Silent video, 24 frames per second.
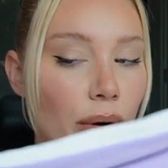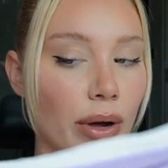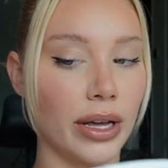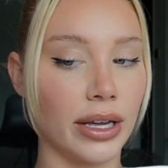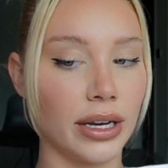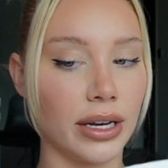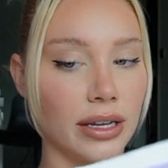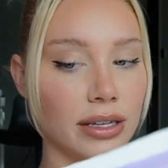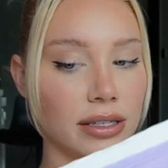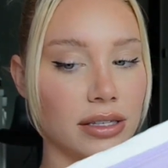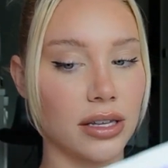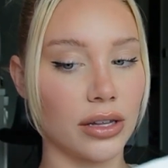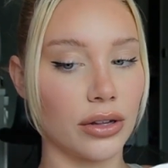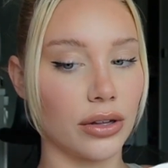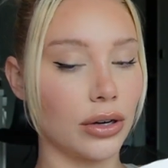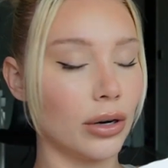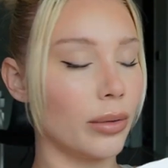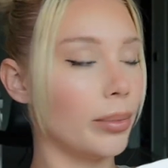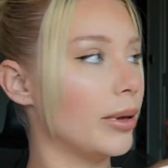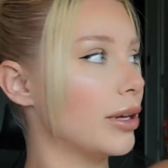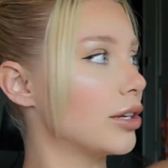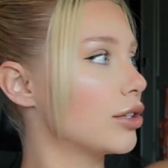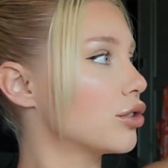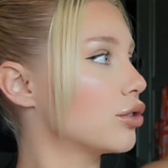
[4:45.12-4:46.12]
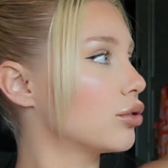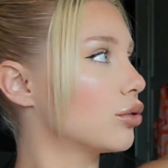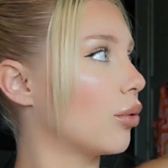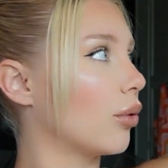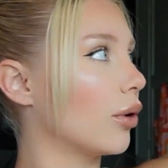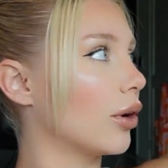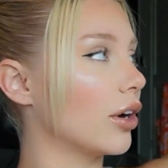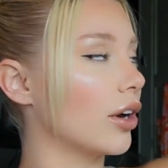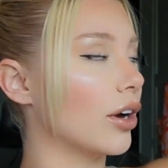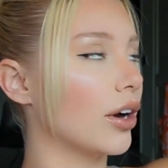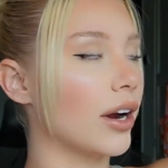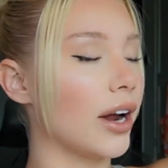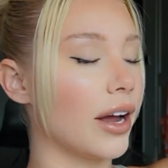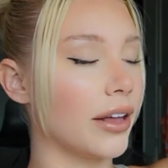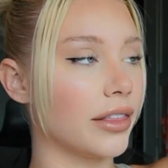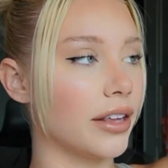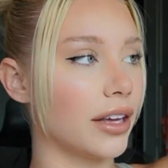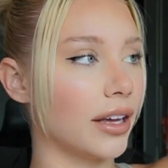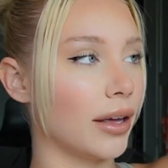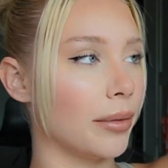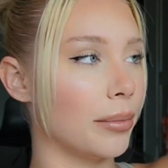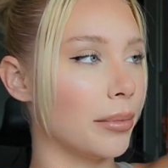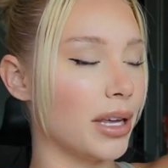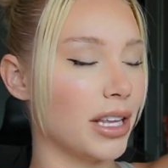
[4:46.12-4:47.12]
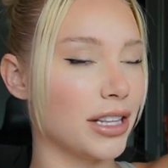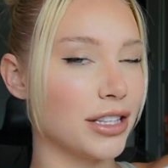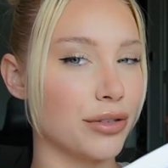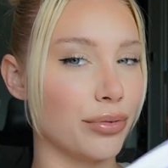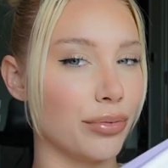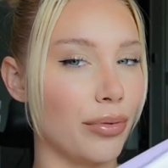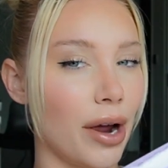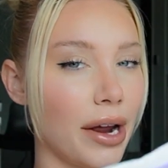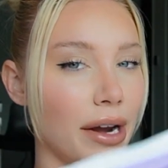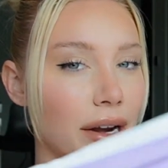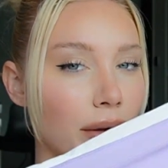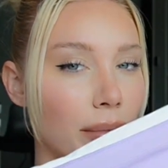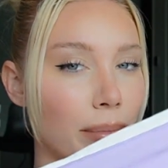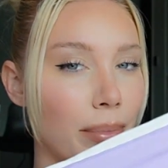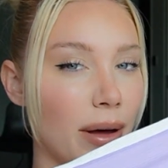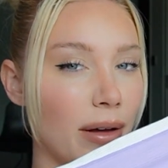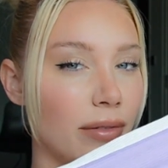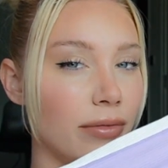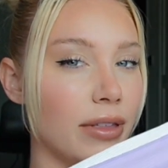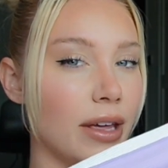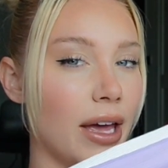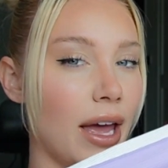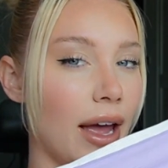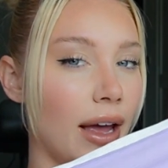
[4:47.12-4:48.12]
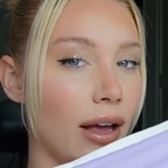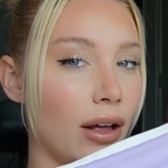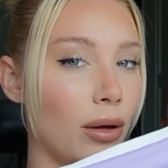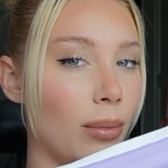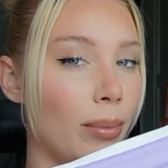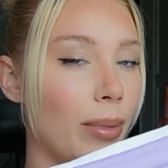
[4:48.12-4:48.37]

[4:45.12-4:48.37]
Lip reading: it is a little bit shorter. I think it meets right above the ankle